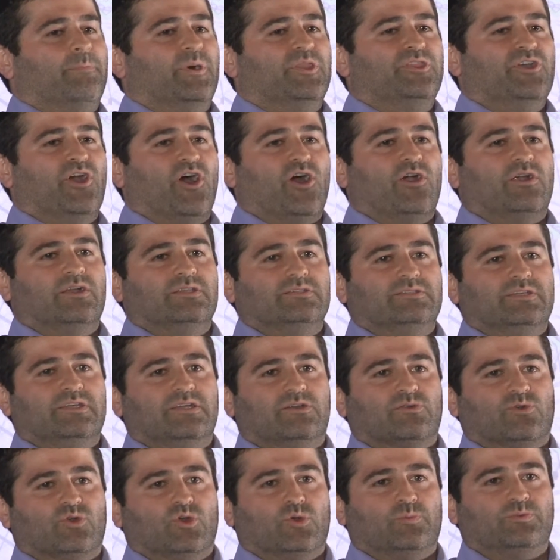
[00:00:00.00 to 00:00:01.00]
But the
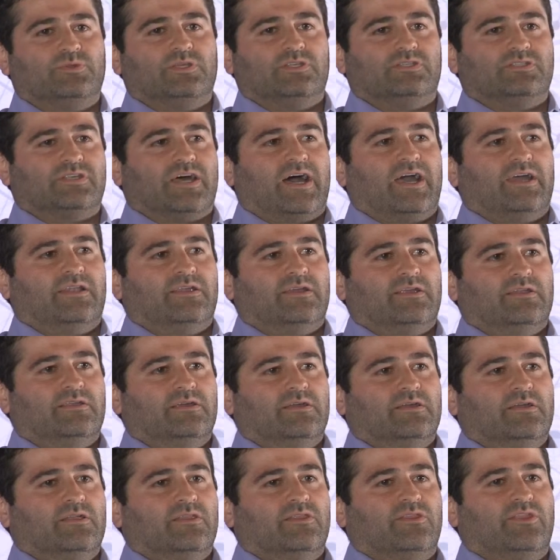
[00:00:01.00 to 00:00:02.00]
R&D group decided
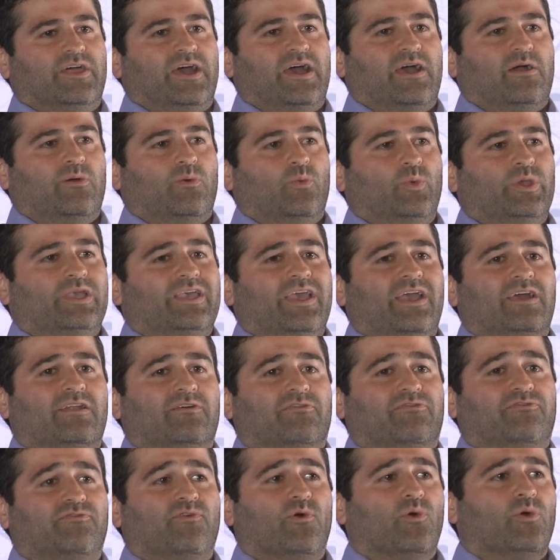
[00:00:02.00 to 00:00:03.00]
that we
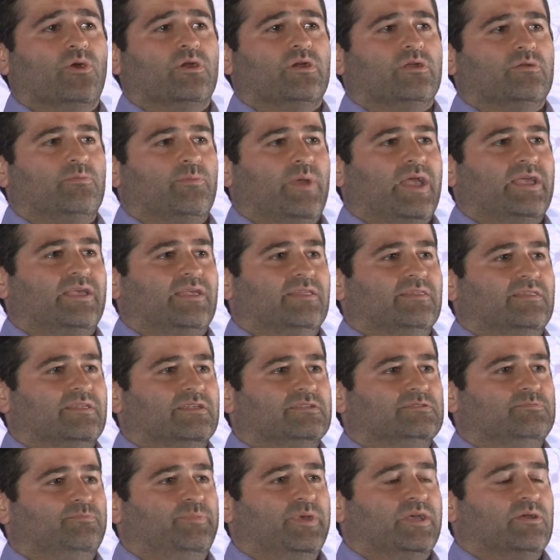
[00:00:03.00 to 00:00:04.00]
can't afford making
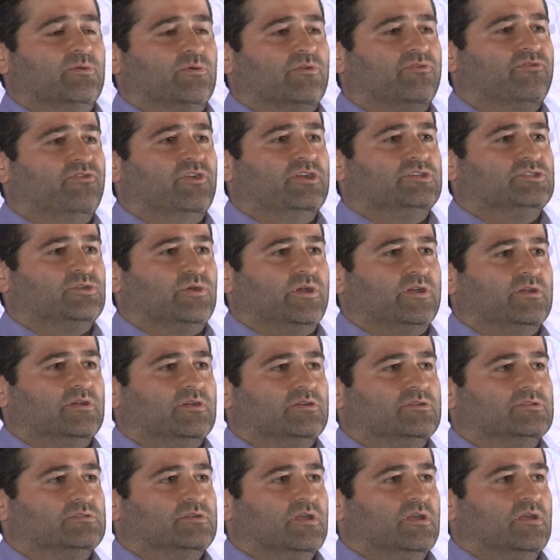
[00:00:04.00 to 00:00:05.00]
these big
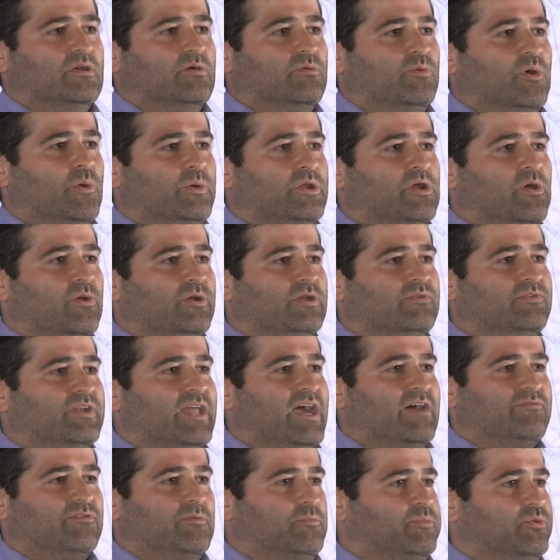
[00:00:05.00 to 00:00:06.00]
refrigerators when we don't
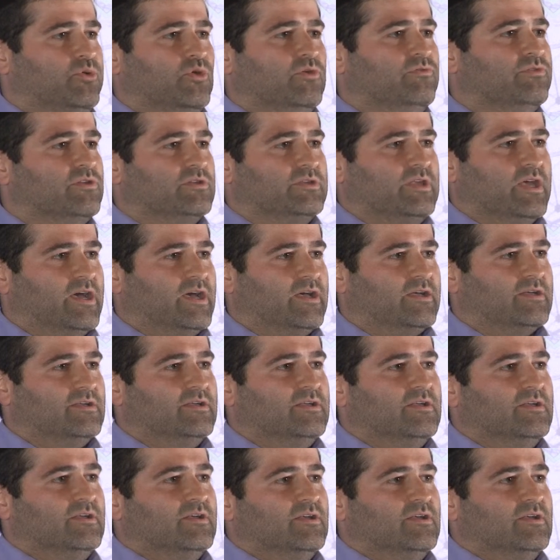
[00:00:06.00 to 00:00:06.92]
even have approval yet.